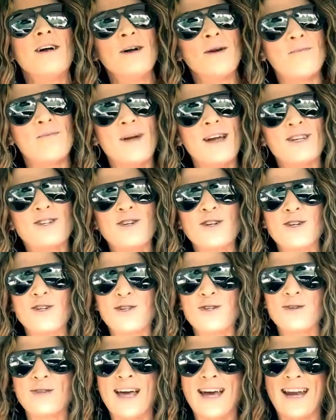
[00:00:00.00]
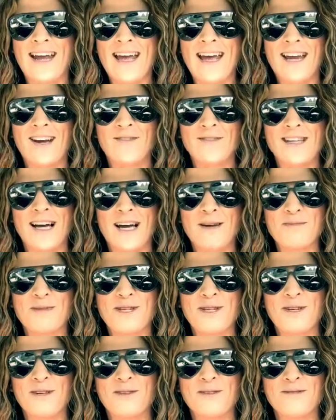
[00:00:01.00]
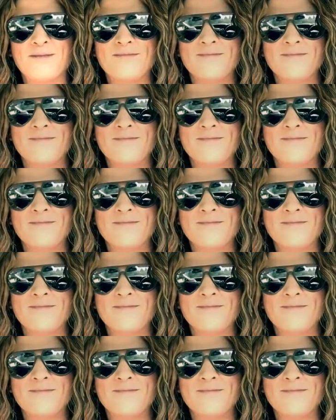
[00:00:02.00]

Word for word: make sure you do that ahead of time too.